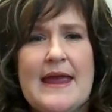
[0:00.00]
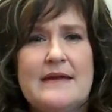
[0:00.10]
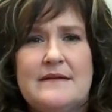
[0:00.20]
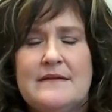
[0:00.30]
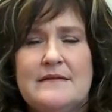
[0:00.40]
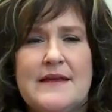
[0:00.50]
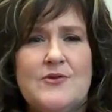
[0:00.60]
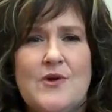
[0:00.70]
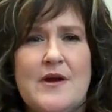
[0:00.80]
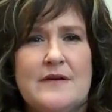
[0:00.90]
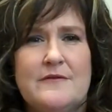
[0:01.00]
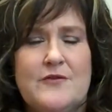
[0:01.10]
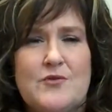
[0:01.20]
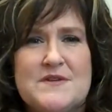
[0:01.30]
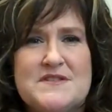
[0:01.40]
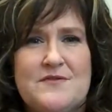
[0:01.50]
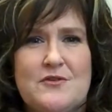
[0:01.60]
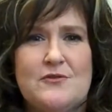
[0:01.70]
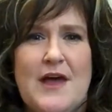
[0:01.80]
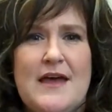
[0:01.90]
and later on for the rest of
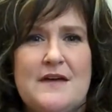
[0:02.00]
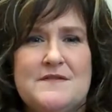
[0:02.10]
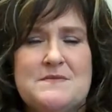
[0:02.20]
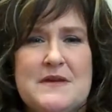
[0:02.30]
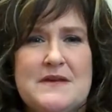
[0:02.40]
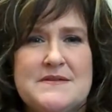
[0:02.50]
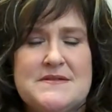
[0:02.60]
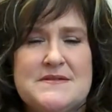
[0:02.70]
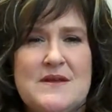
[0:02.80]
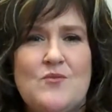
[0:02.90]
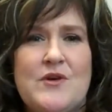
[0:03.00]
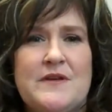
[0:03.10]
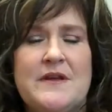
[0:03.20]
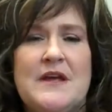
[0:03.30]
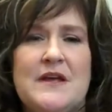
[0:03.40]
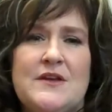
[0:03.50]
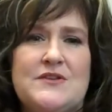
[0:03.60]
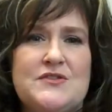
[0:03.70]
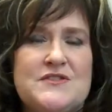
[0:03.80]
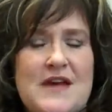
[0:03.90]
their lives, because someone
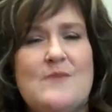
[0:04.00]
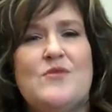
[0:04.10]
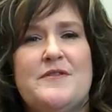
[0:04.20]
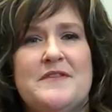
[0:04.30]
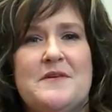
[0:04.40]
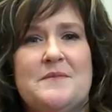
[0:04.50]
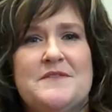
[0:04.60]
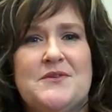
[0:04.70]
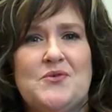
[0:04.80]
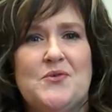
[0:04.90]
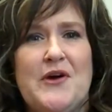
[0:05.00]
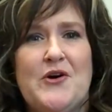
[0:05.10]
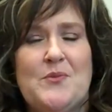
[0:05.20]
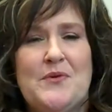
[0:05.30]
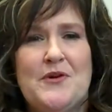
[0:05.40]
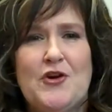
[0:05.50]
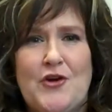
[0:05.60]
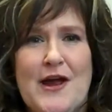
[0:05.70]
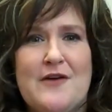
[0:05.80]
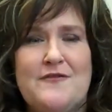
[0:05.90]
took time with them to help
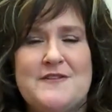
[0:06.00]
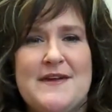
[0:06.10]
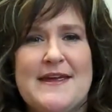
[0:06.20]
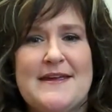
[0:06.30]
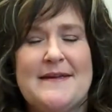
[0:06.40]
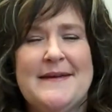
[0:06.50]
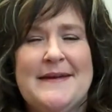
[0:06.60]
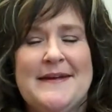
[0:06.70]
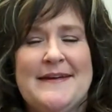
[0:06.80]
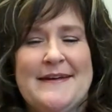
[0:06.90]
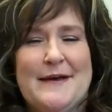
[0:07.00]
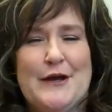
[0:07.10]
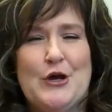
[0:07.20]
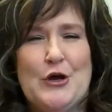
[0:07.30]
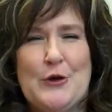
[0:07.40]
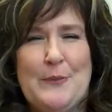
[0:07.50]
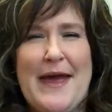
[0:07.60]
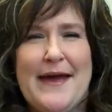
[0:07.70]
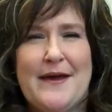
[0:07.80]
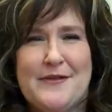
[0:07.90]
craft a
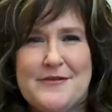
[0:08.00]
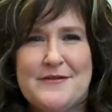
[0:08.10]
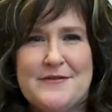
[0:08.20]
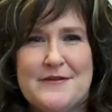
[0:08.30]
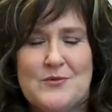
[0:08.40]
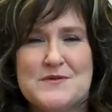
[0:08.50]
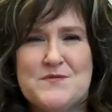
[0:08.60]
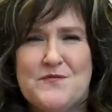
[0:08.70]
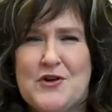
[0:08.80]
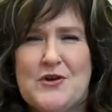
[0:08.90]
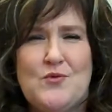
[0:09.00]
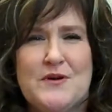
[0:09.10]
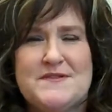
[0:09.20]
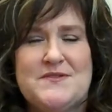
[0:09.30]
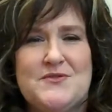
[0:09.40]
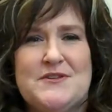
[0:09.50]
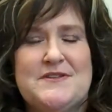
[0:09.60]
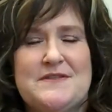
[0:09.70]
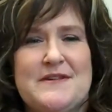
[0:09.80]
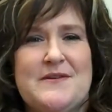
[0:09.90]
path that was very well suited
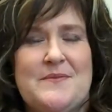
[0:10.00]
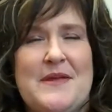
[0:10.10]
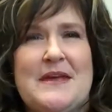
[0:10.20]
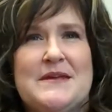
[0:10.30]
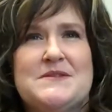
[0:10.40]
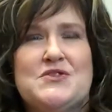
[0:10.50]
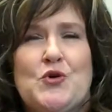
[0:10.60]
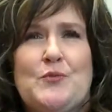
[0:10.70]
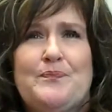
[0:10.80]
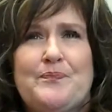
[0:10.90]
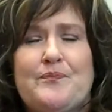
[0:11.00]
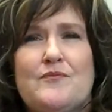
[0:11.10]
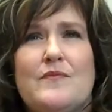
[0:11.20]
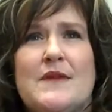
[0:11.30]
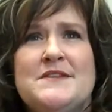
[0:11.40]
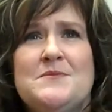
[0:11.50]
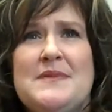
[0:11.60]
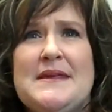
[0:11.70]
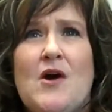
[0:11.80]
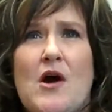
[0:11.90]
to them. So to
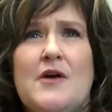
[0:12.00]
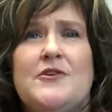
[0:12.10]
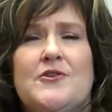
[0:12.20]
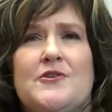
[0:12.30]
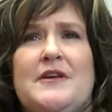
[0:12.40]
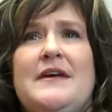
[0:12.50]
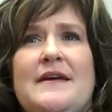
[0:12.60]
be honored